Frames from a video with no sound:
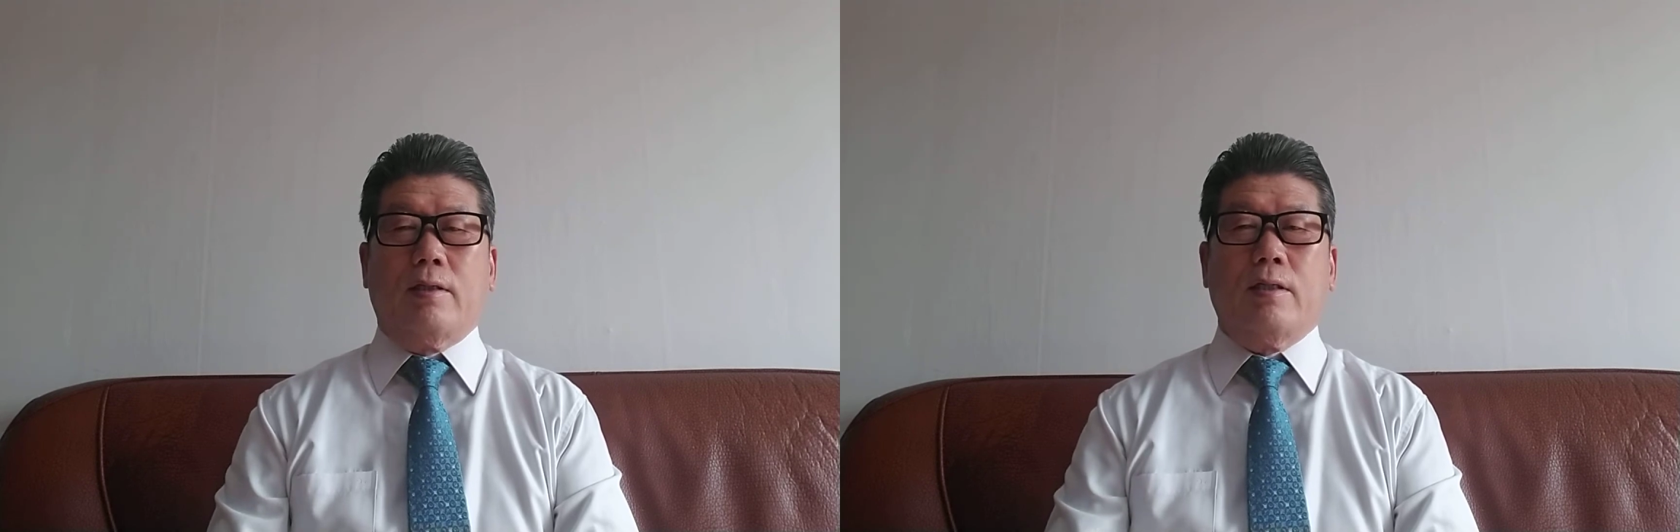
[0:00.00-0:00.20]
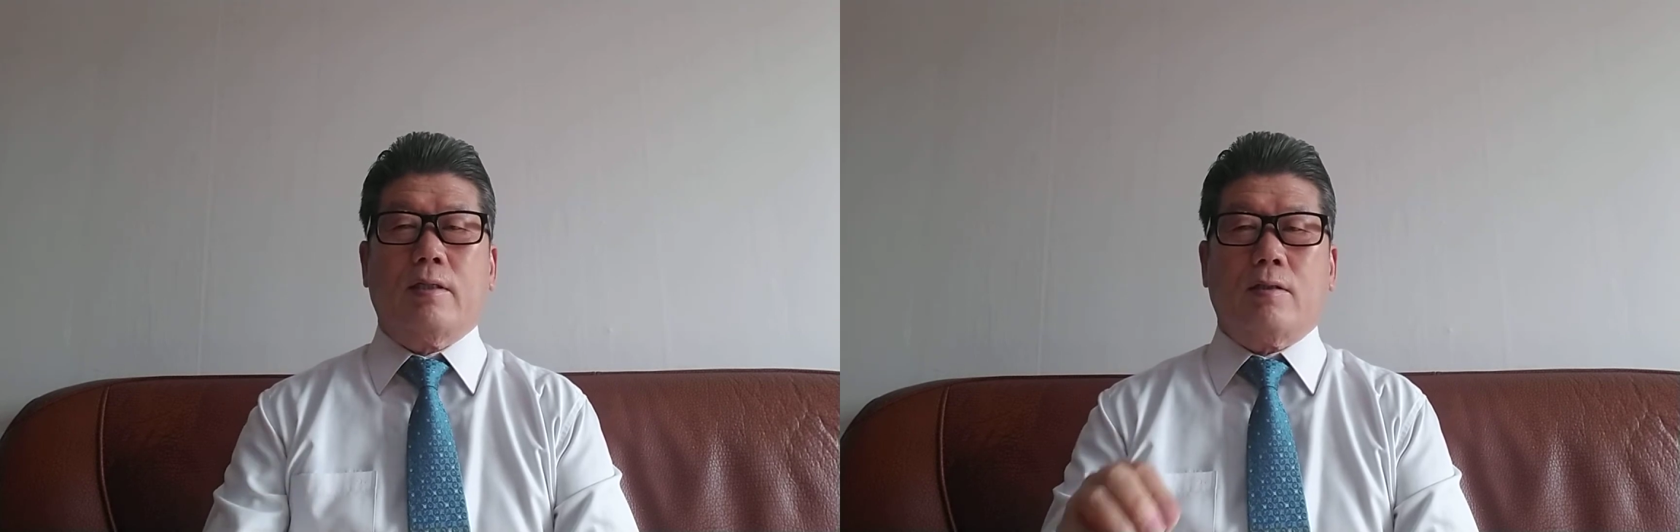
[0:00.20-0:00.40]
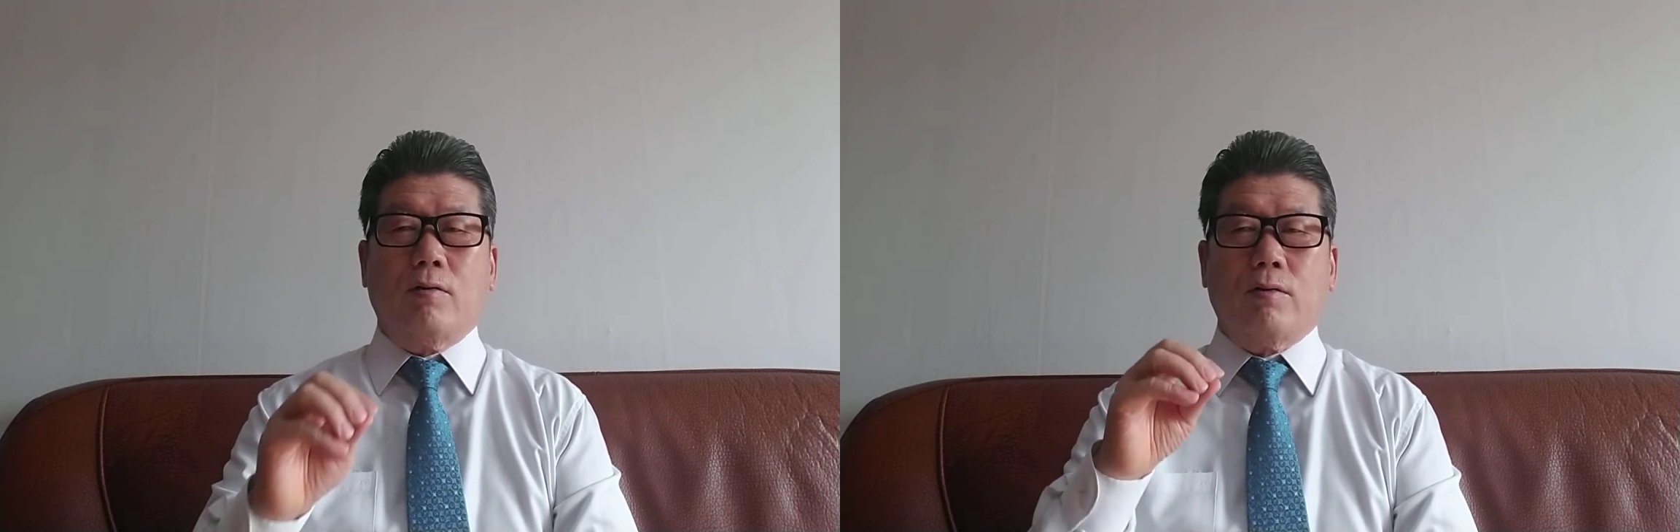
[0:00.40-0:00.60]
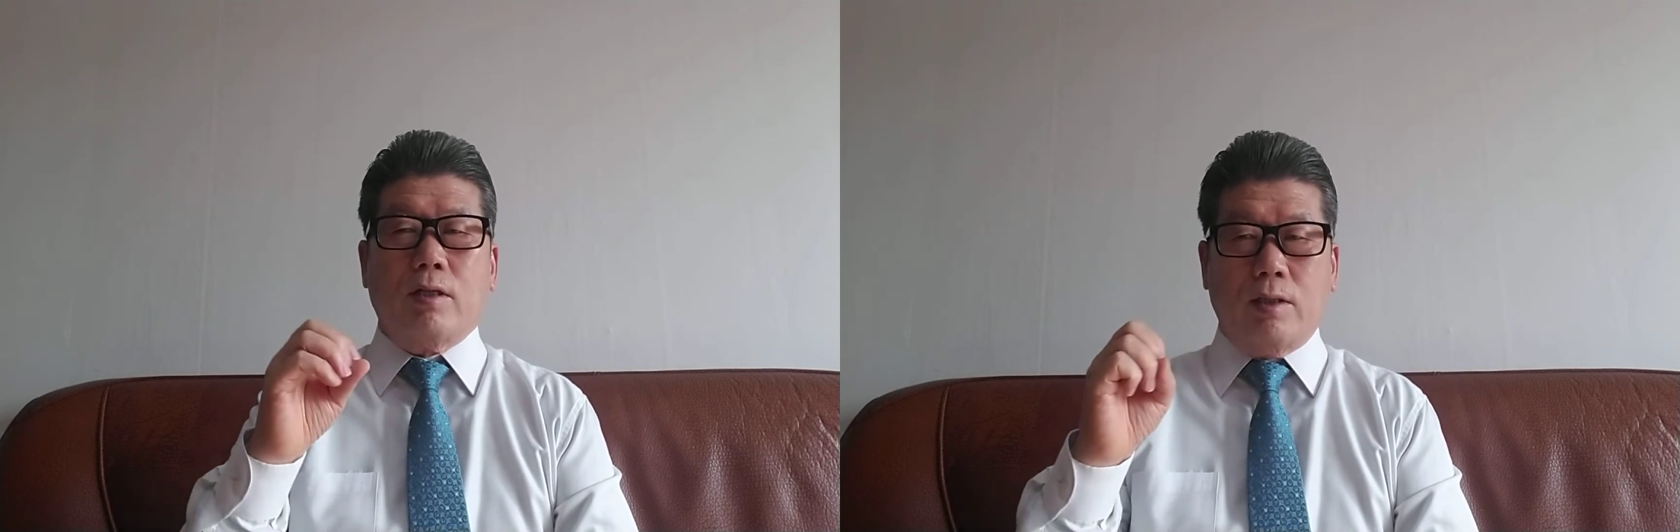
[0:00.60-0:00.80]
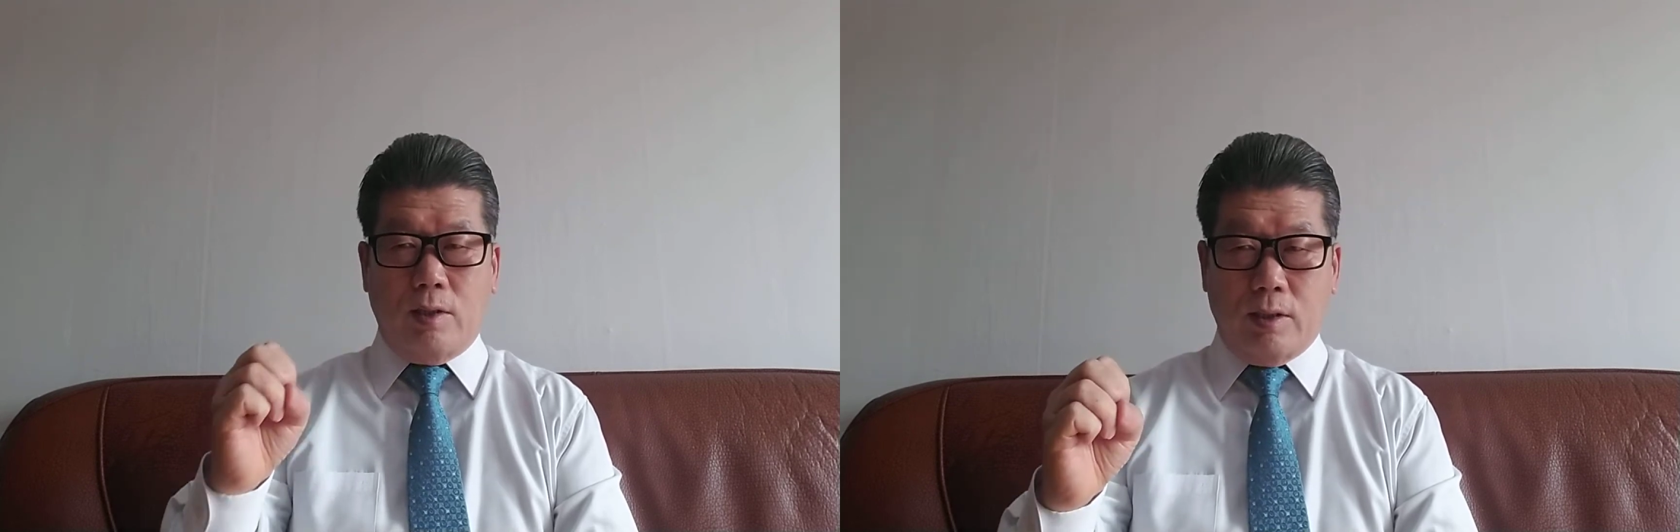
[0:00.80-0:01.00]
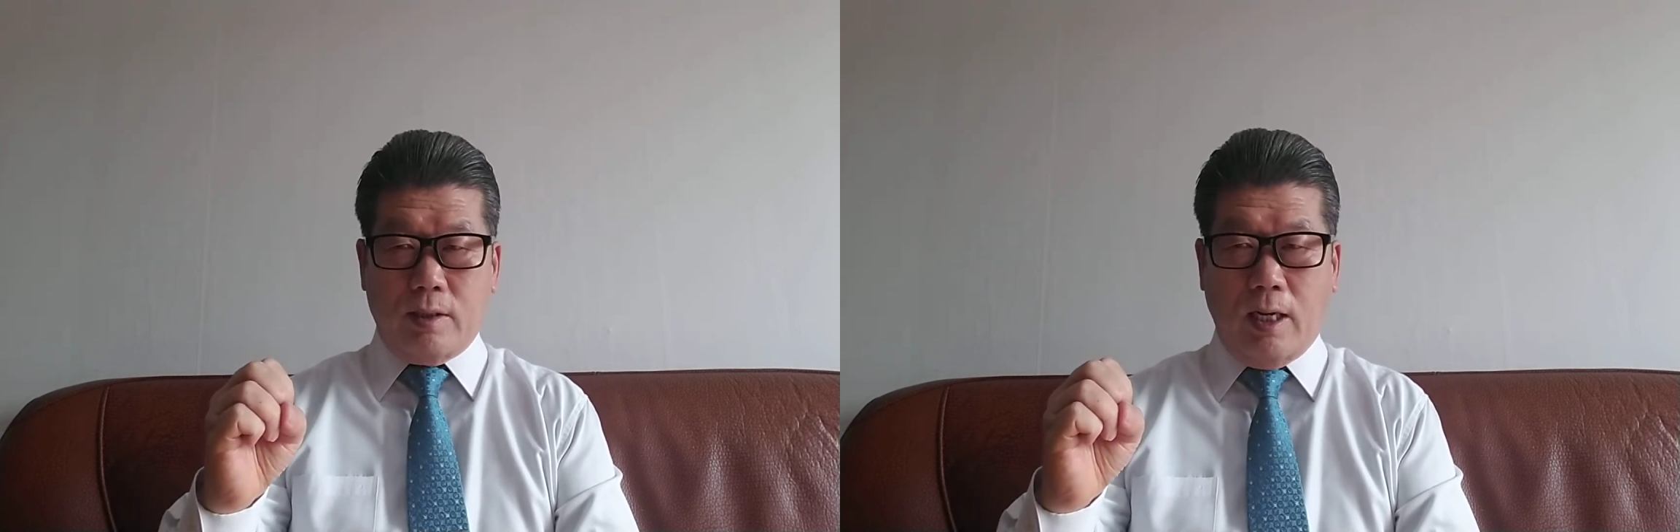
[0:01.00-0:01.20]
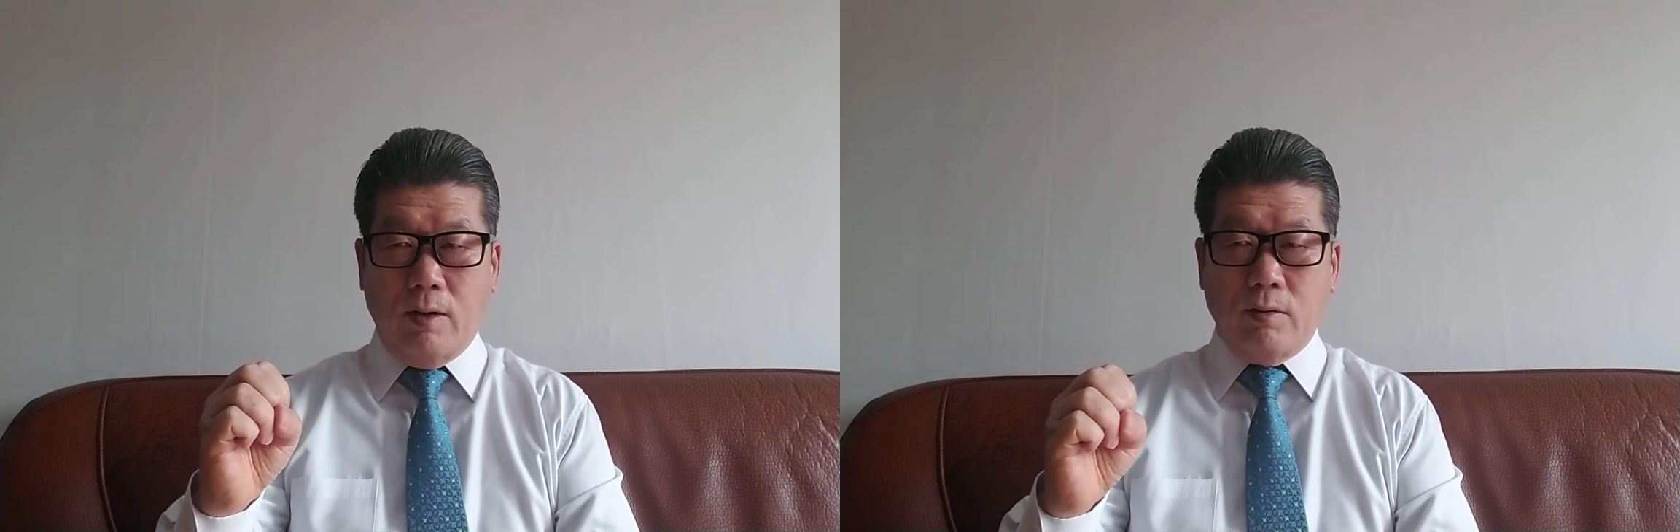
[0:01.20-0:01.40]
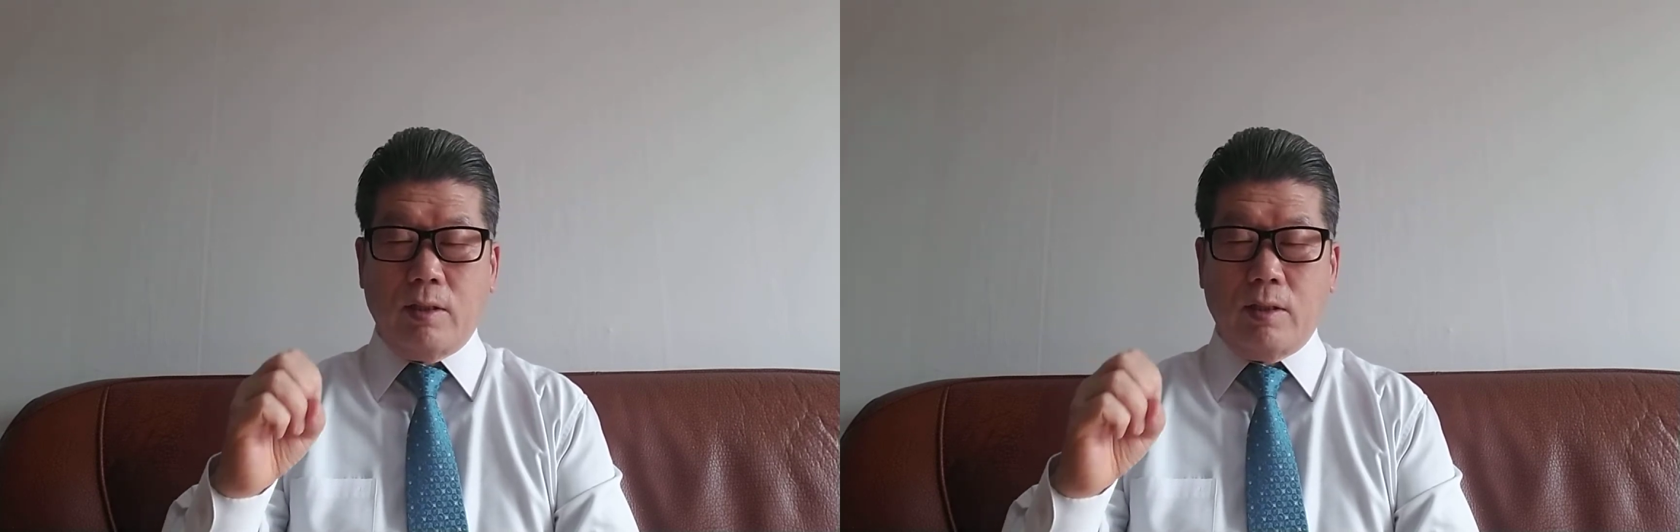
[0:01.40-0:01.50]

this is only discount